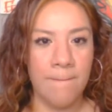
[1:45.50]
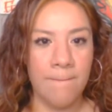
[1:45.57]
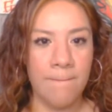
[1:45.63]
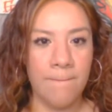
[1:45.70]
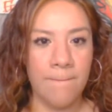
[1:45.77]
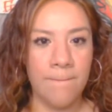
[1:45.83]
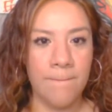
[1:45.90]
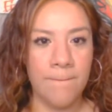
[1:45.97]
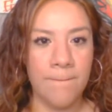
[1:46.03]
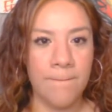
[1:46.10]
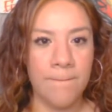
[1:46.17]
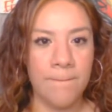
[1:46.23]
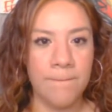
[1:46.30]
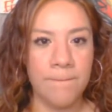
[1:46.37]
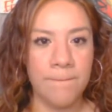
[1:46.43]

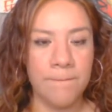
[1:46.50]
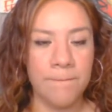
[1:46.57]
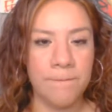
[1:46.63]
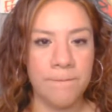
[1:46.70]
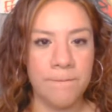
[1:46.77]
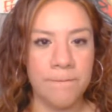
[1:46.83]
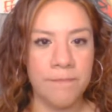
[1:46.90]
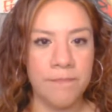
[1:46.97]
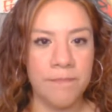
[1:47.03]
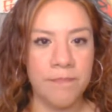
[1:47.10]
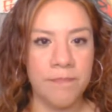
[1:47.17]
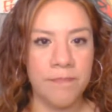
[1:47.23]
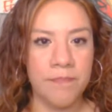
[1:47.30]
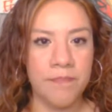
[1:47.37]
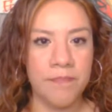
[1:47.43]

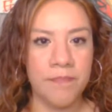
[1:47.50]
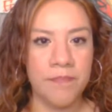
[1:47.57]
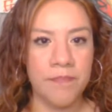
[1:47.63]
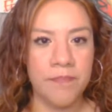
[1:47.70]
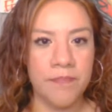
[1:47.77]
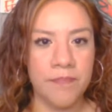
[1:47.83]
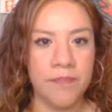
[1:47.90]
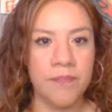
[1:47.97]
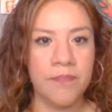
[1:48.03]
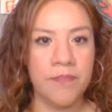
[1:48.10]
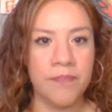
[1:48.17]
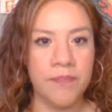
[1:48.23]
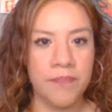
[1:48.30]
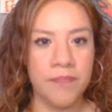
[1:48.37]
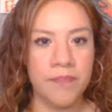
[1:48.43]

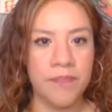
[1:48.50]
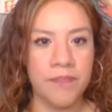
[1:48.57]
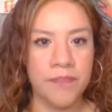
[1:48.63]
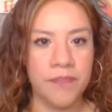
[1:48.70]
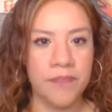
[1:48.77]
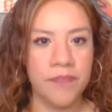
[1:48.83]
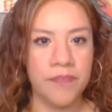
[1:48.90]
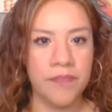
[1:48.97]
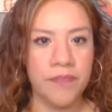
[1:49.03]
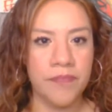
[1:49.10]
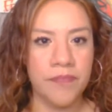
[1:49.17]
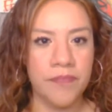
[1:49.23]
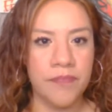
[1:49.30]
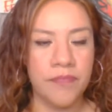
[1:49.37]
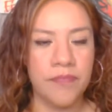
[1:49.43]

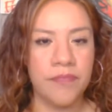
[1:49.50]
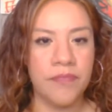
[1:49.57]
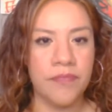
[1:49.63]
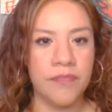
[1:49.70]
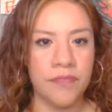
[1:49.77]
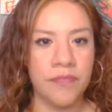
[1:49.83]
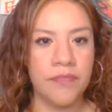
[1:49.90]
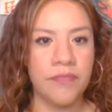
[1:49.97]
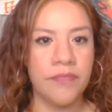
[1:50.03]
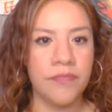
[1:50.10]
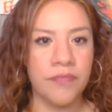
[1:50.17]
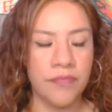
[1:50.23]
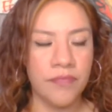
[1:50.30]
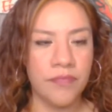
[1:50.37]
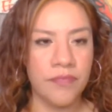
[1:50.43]

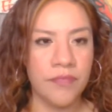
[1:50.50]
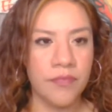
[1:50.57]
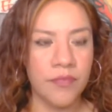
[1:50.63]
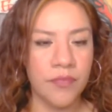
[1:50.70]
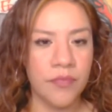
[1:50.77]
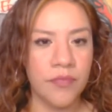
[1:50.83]
This person isn't speaking.